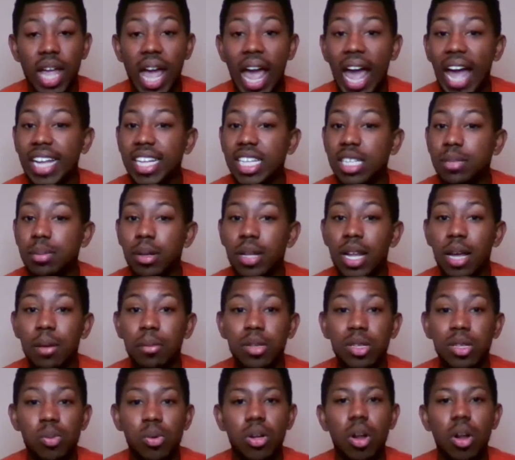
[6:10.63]
and he's been able
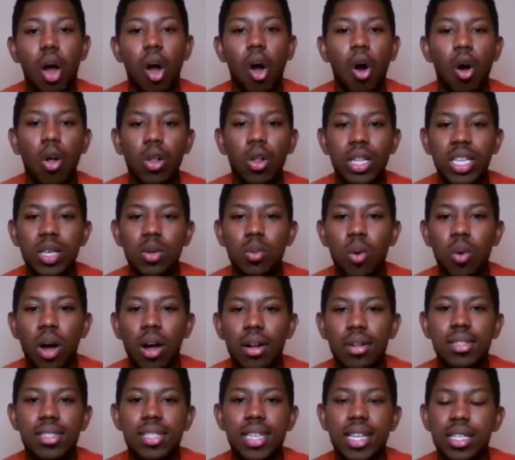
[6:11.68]
to put all he
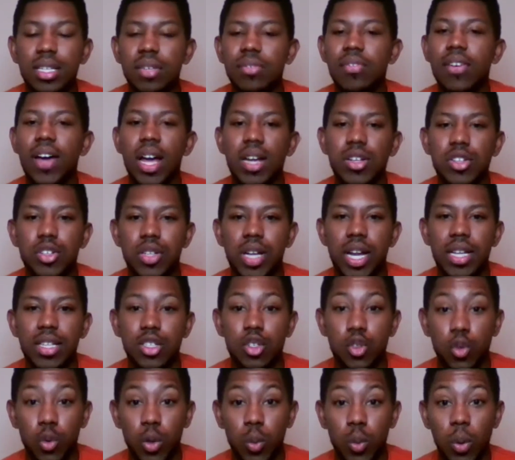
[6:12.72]
wants into fashion, and he's
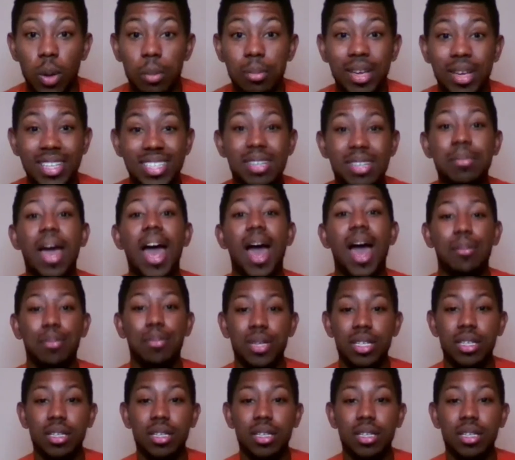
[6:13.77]
doing what makes him happy.